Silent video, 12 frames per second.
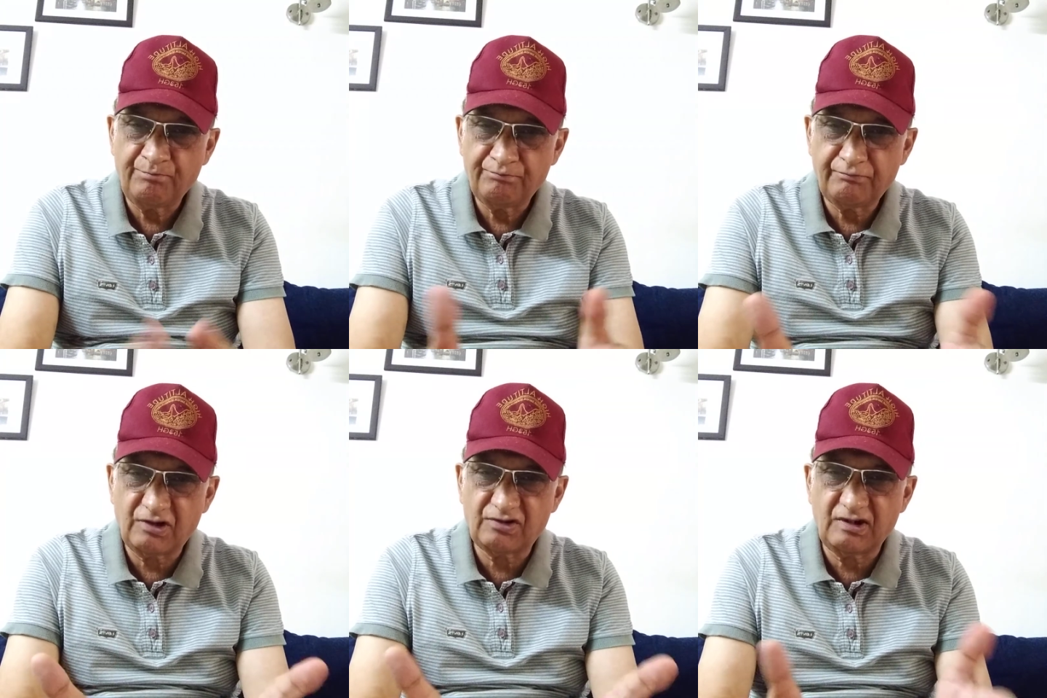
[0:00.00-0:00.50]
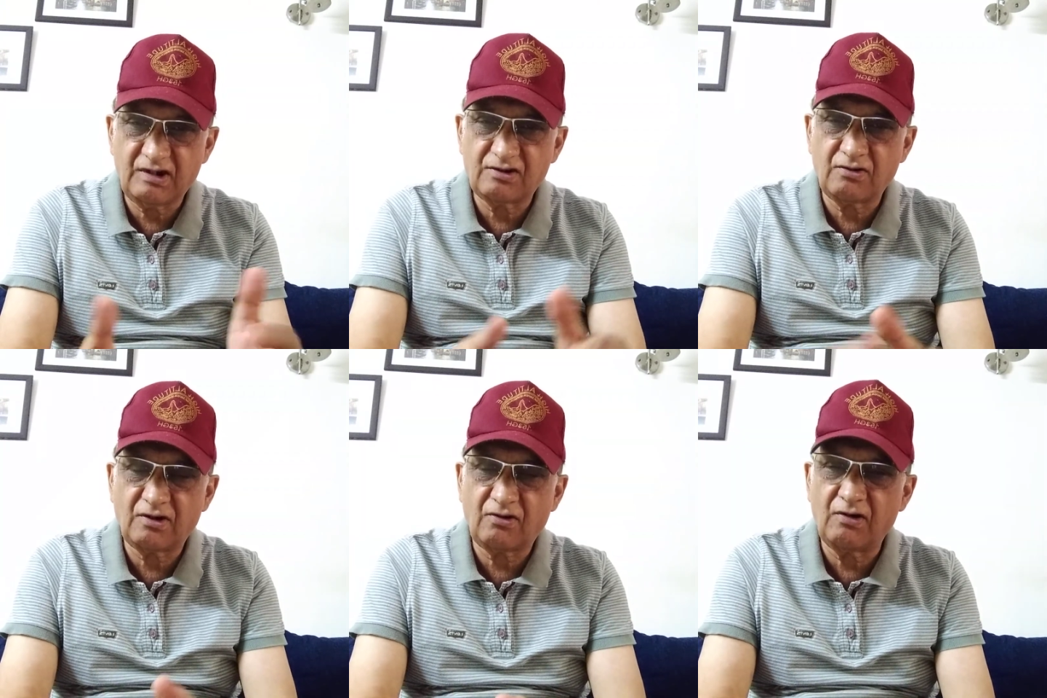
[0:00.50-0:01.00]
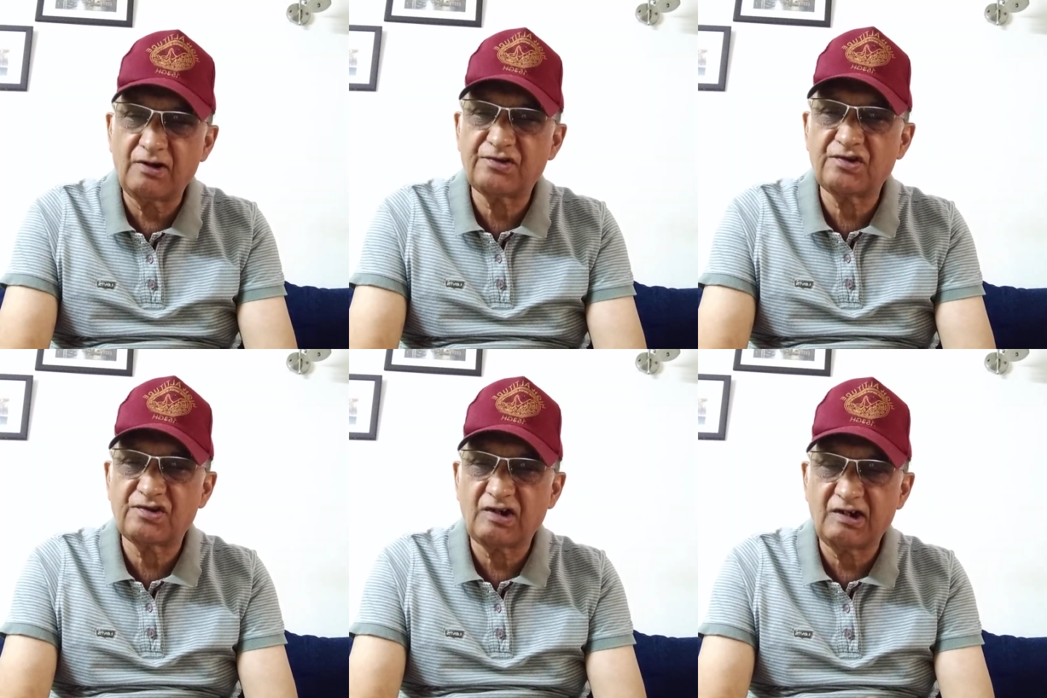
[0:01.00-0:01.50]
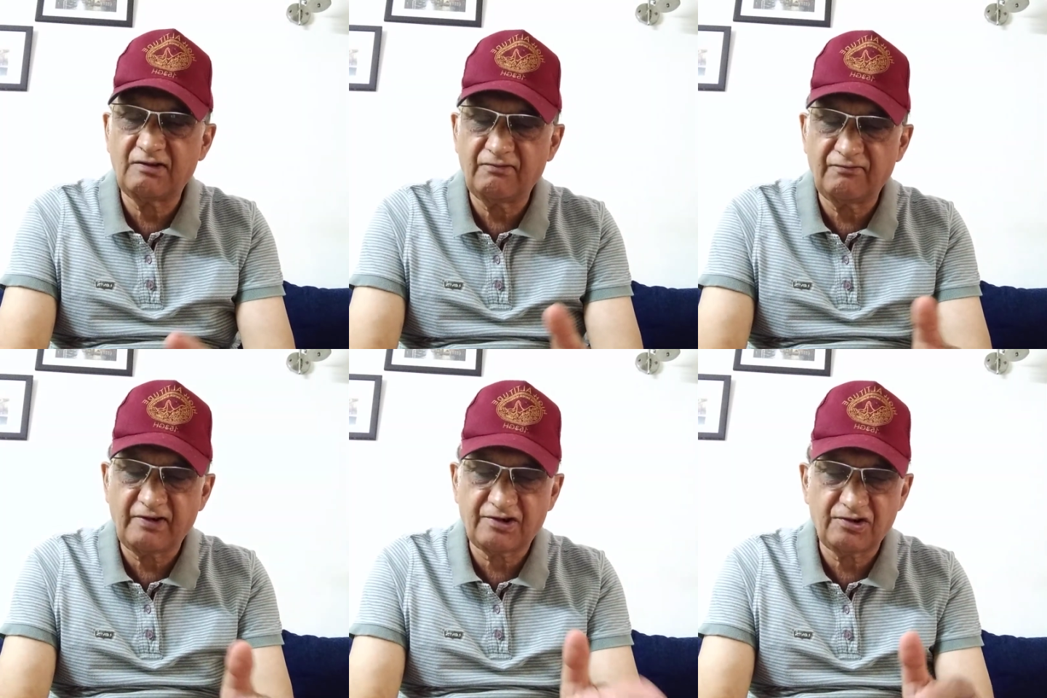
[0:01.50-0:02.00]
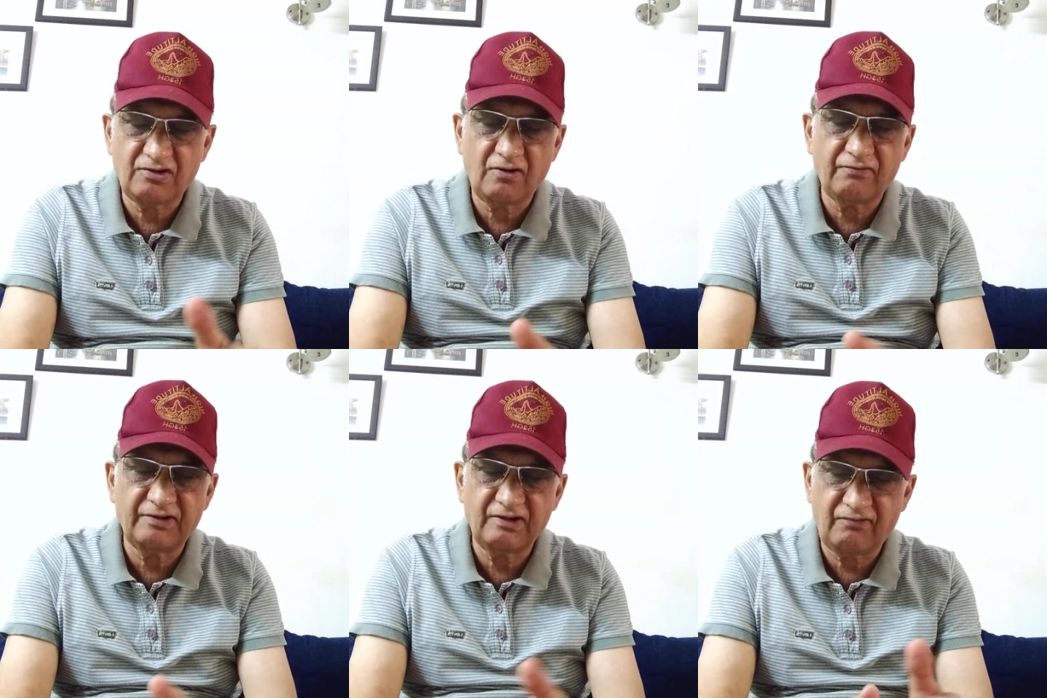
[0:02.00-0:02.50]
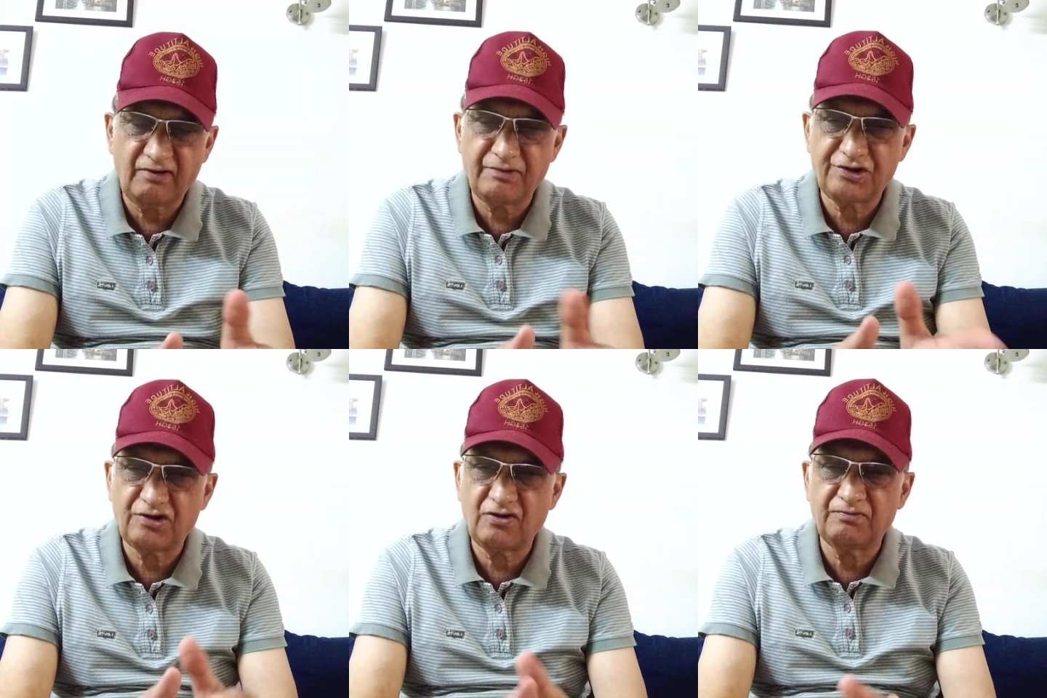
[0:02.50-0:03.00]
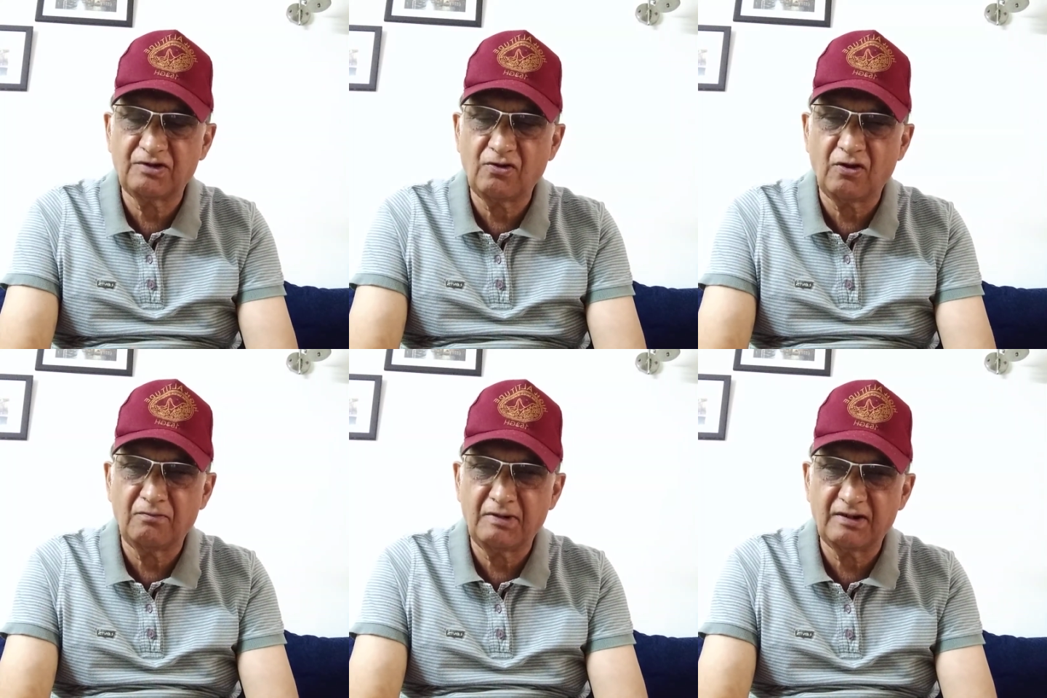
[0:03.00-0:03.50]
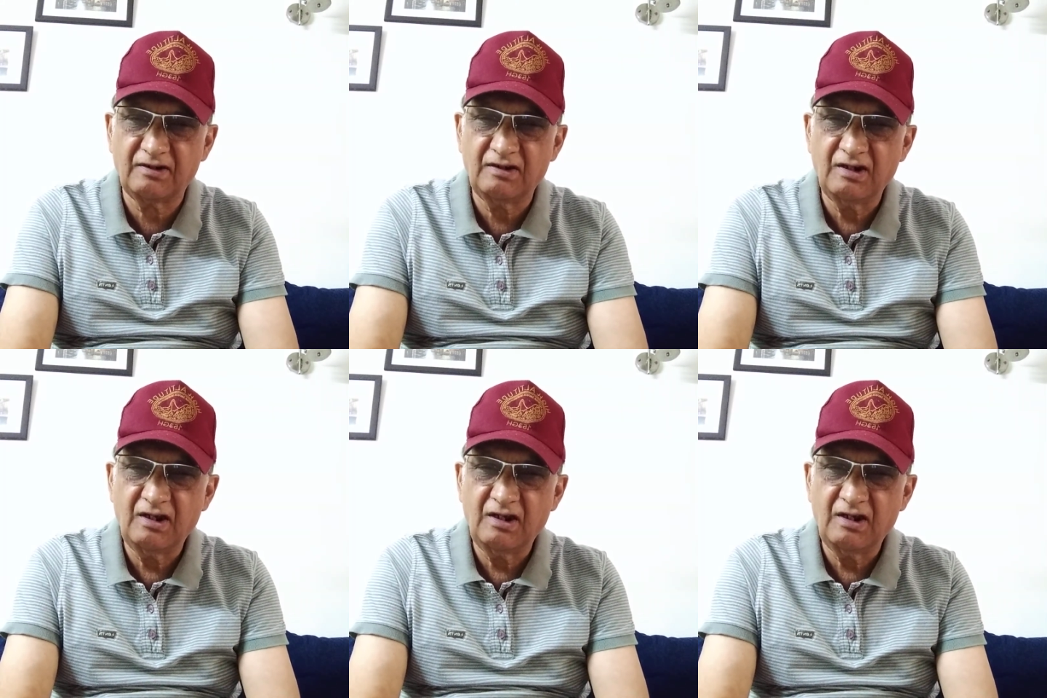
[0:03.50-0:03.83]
person has got a cholecystitis infection of inflammation of the gallbladder.